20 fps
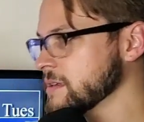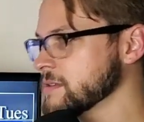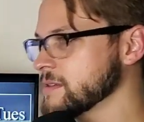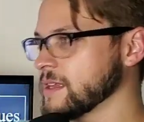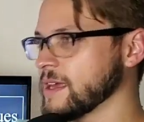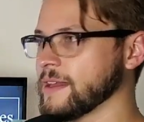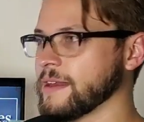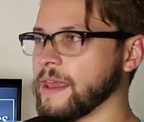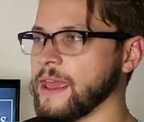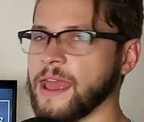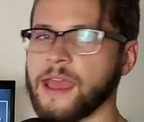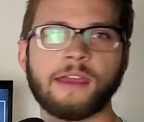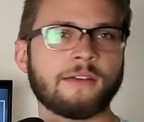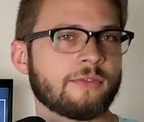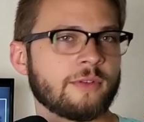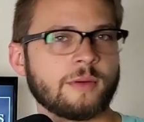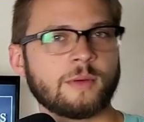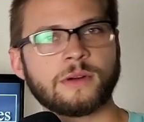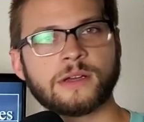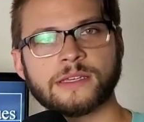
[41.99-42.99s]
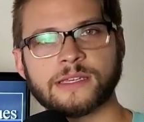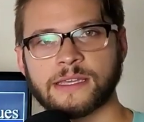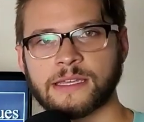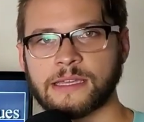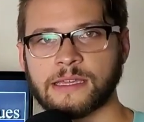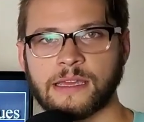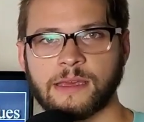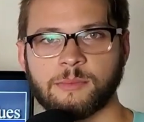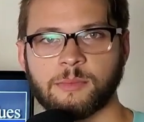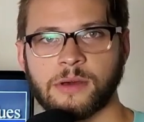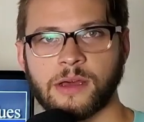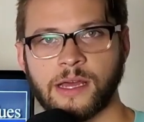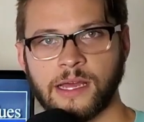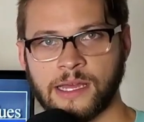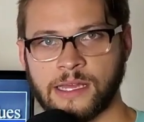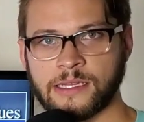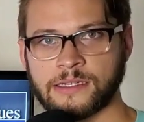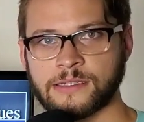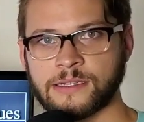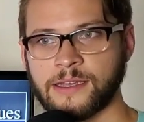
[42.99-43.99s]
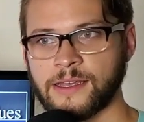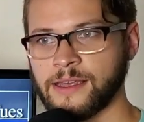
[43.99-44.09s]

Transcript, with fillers: that everyone can get behind.